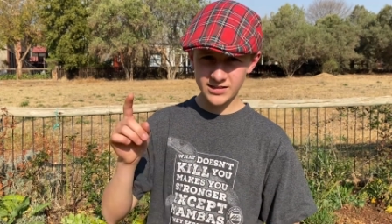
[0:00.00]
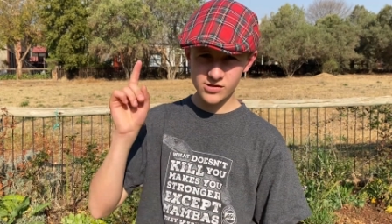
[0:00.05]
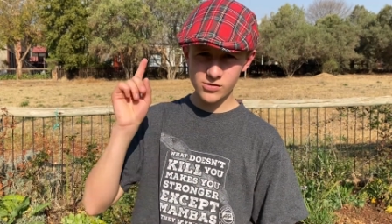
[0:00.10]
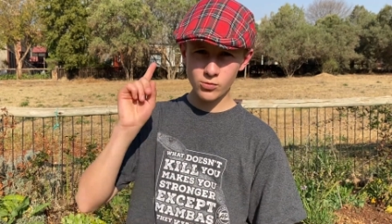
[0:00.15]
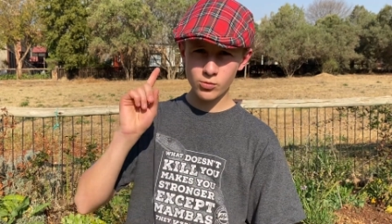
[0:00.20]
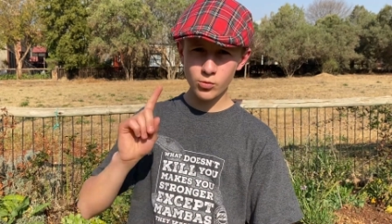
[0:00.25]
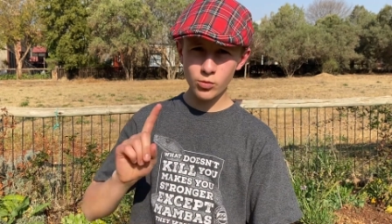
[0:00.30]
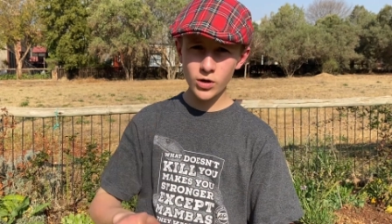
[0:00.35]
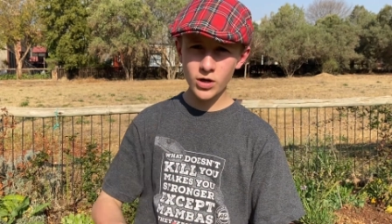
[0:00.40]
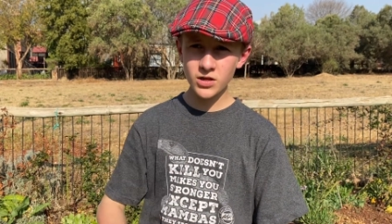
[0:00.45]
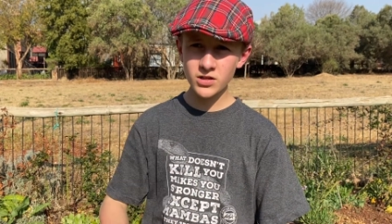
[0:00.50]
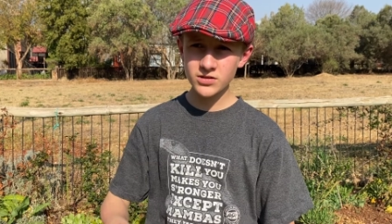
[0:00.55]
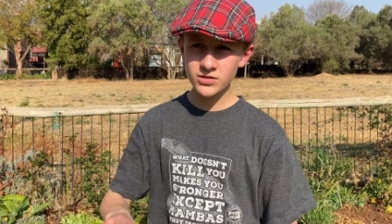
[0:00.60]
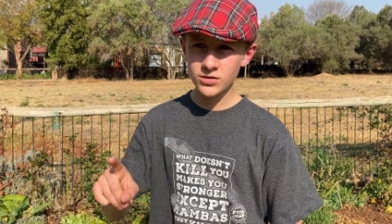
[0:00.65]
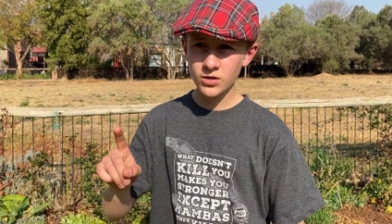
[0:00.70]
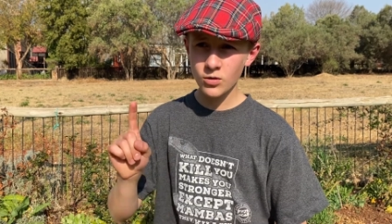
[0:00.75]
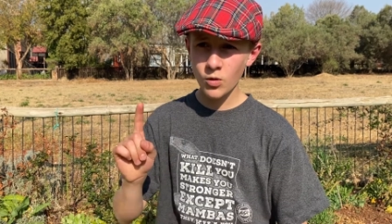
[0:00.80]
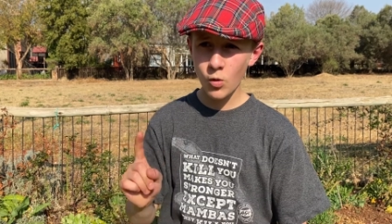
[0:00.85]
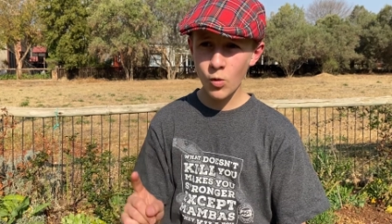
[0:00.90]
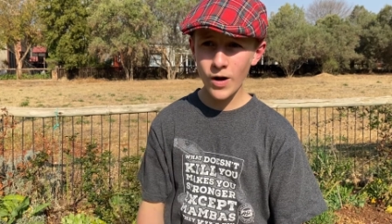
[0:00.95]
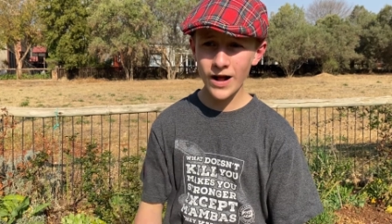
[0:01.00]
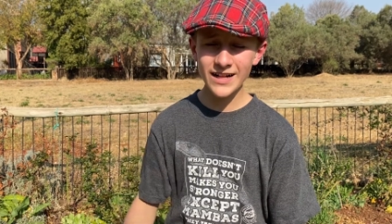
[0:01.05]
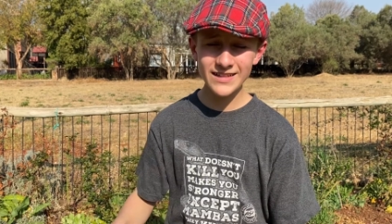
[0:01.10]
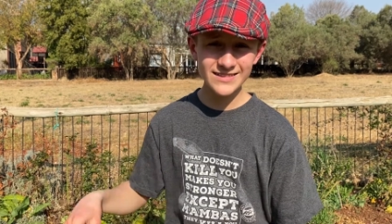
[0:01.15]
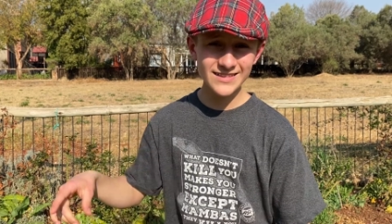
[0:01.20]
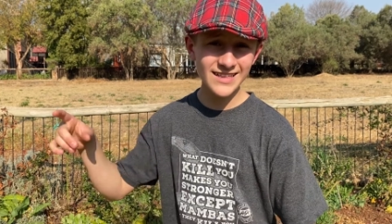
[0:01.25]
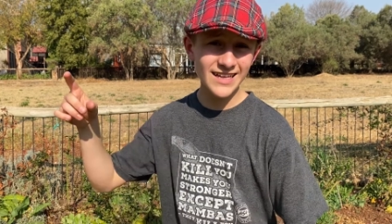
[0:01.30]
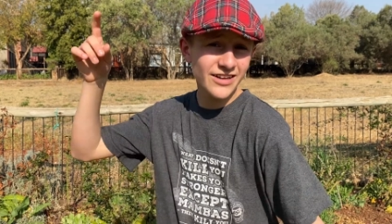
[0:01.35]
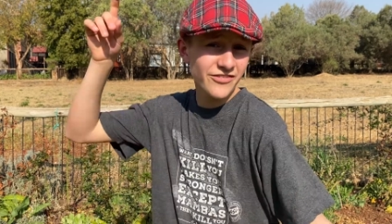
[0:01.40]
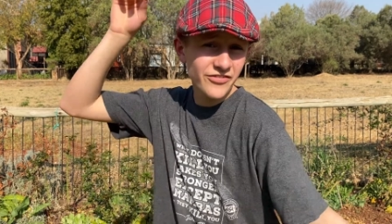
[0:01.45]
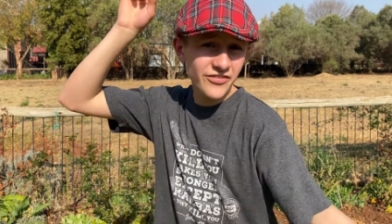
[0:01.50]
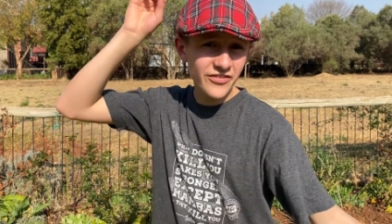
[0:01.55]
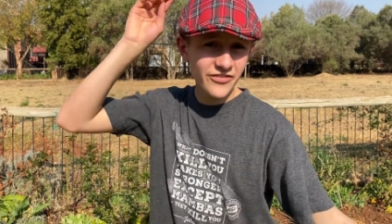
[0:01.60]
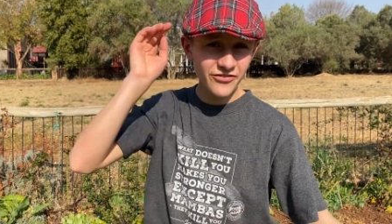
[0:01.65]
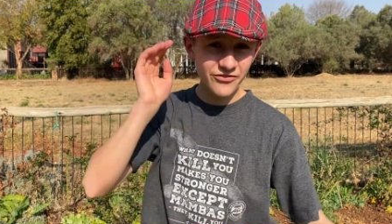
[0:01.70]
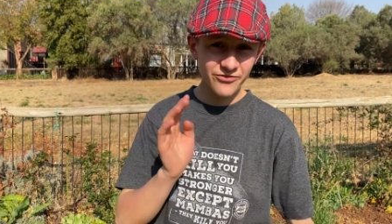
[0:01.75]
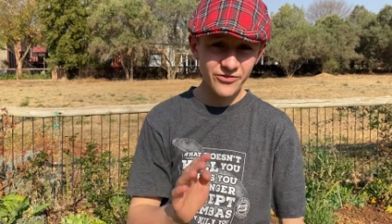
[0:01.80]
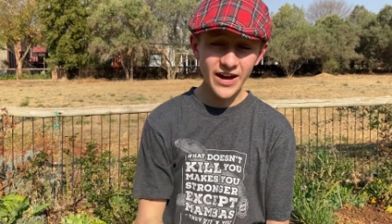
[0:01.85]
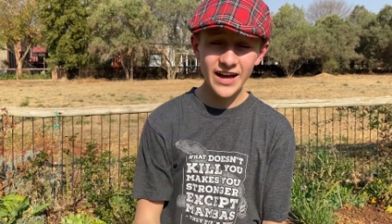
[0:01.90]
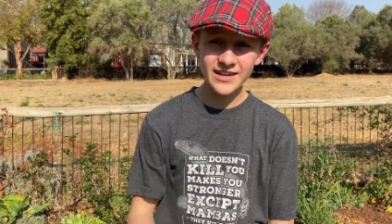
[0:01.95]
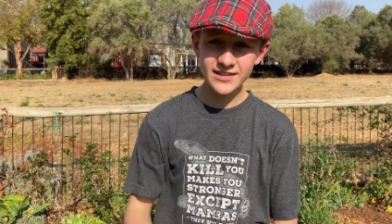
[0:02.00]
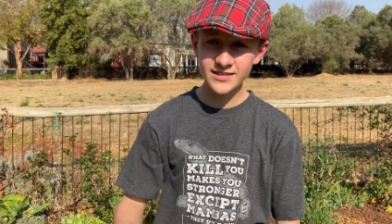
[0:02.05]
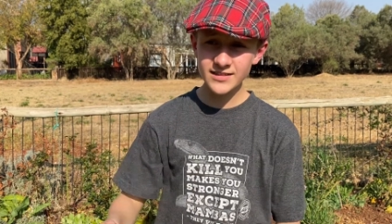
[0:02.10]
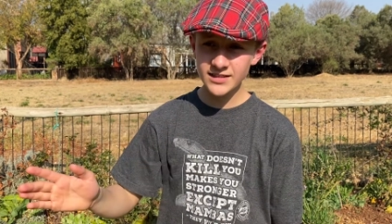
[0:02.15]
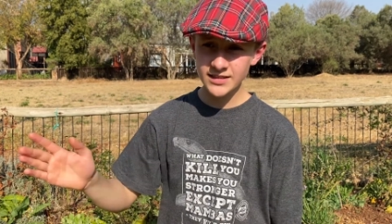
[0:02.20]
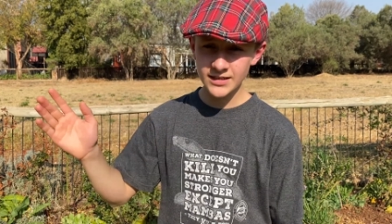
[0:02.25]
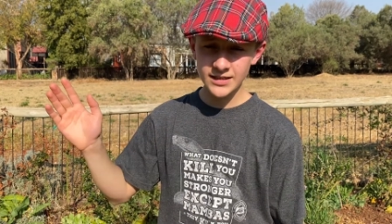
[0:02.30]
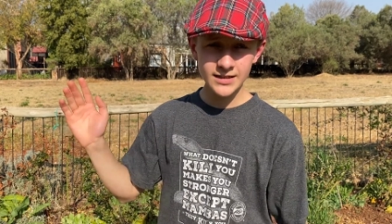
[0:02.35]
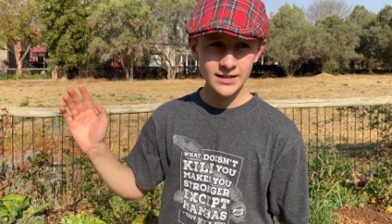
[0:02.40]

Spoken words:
the World Wildlife Fund.